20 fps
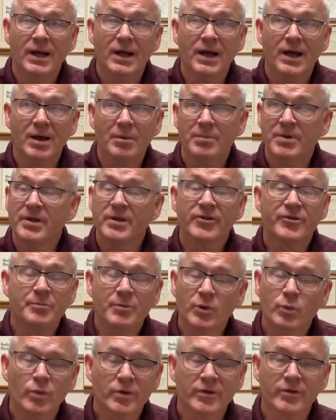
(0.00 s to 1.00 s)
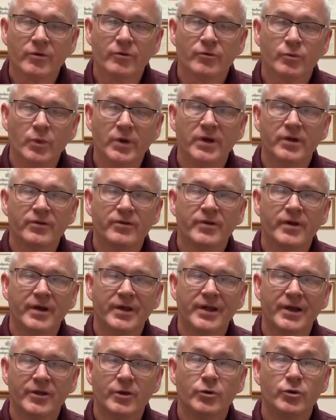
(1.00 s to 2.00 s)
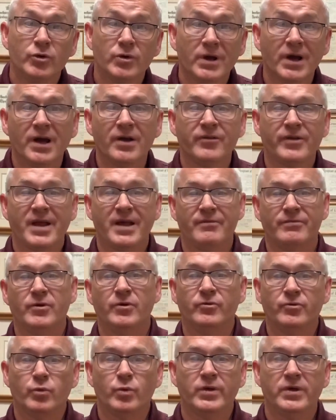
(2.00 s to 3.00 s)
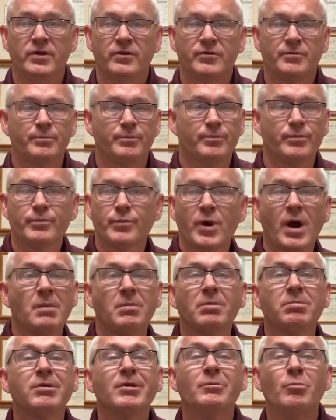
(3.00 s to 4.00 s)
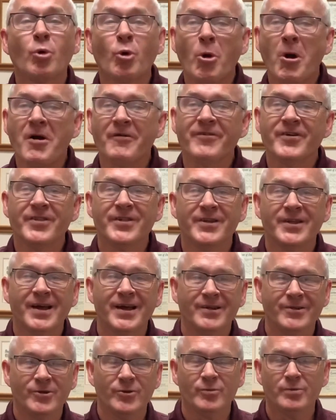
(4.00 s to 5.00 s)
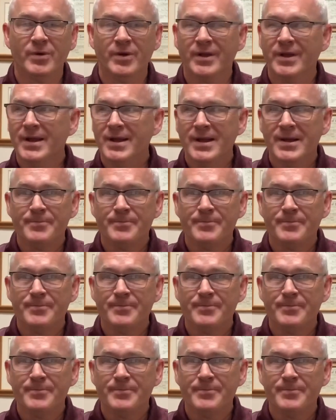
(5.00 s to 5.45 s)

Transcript: but it's been one of those weeks, and I know you guys have those weeks probably more often than I do, but